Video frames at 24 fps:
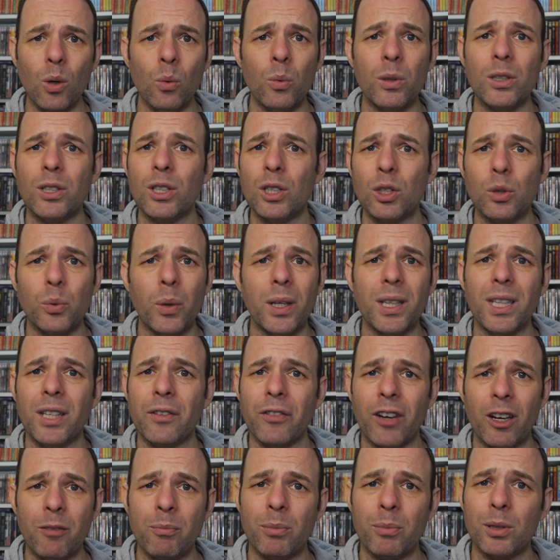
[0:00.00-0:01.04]
Which is
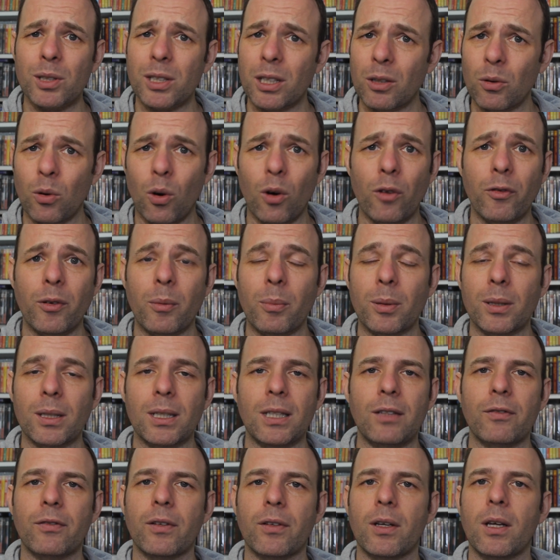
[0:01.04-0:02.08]
25% off, I
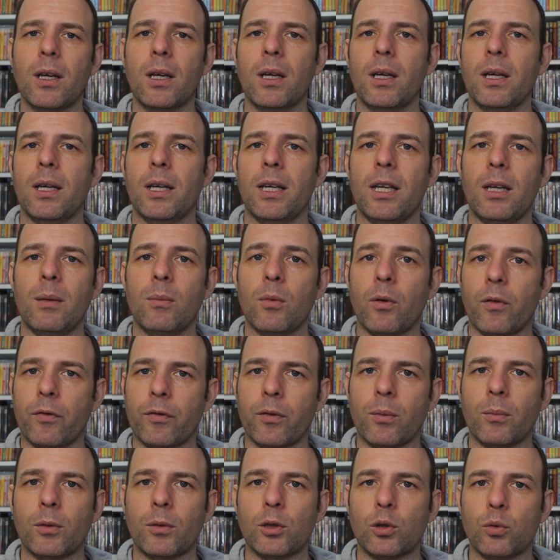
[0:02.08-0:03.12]
believe,
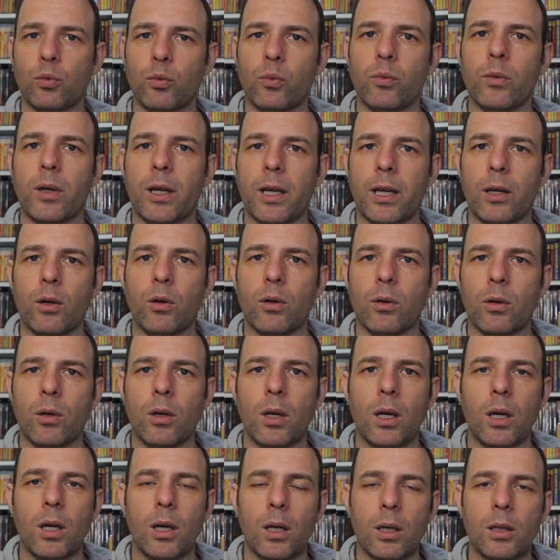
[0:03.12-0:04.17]
from its
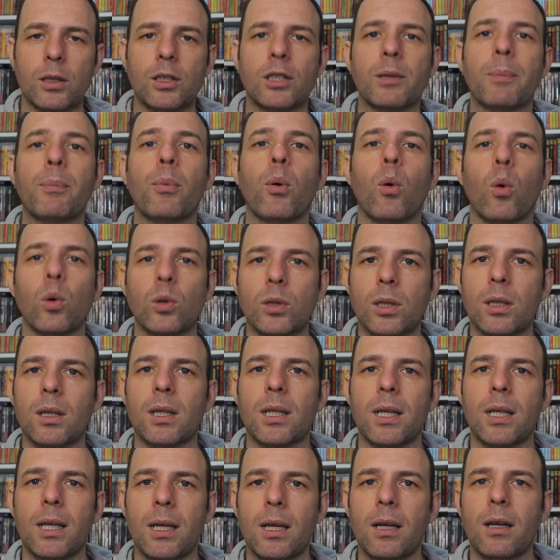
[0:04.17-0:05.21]

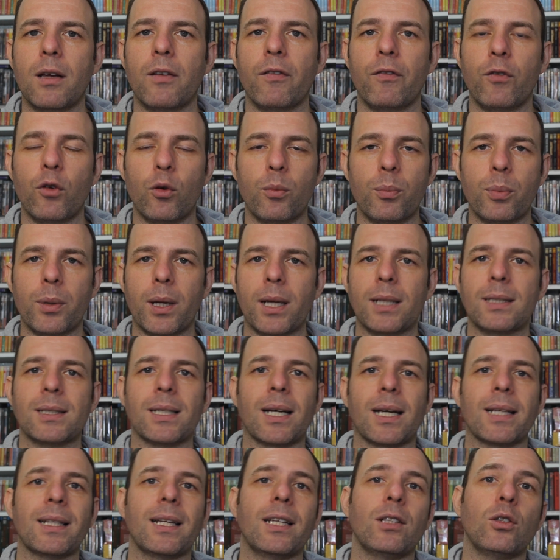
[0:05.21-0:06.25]
supposedly full
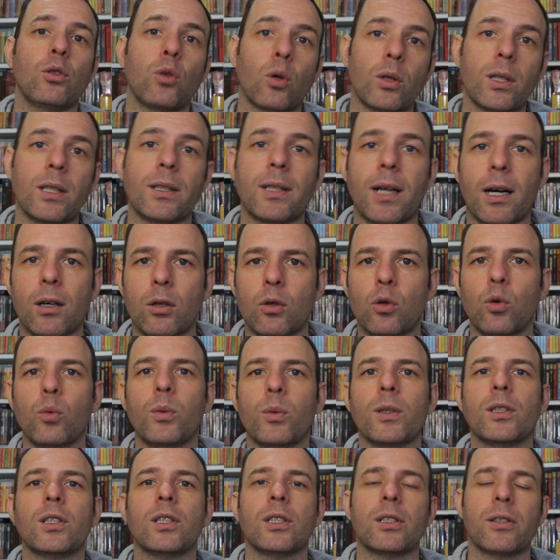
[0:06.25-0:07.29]
price, and then Donnie Darko,
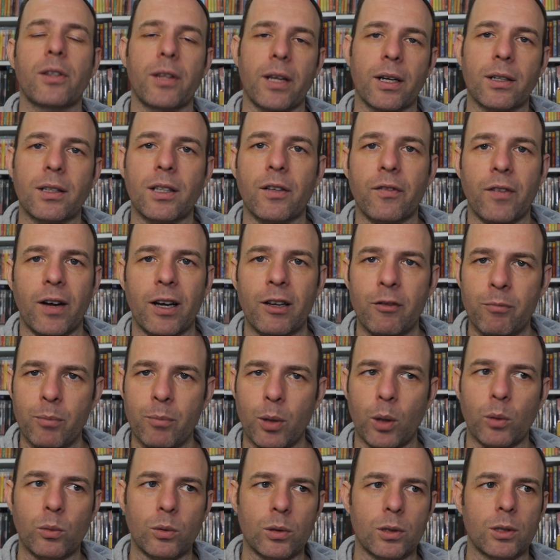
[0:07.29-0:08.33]
which is
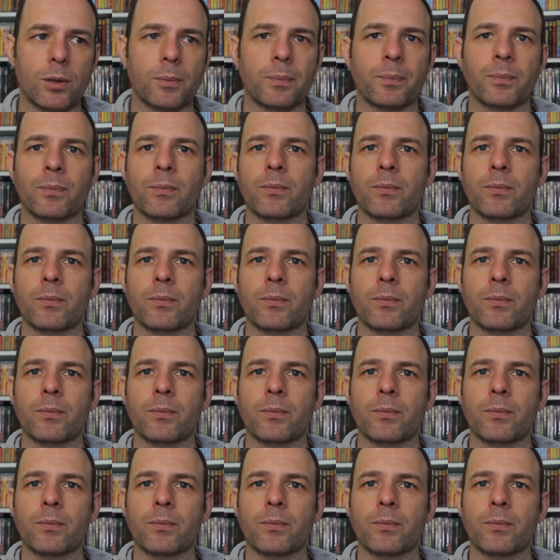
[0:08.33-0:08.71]
£35.